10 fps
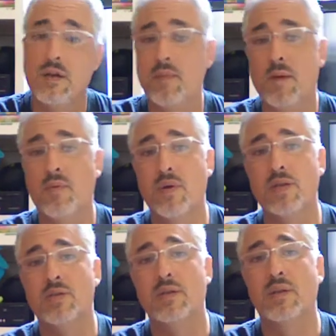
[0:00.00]

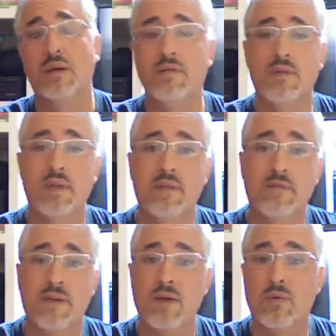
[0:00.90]
commemoration of the
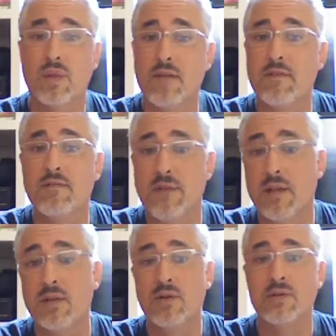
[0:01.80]
federal levee
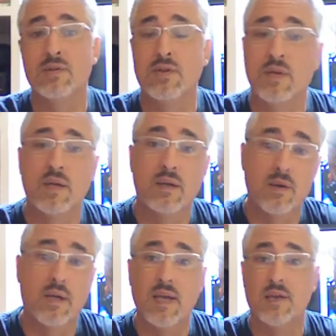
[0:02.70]
failures during
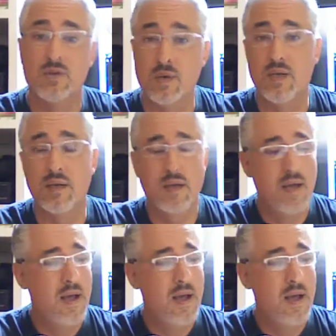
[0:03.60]
Hurricane Katrina,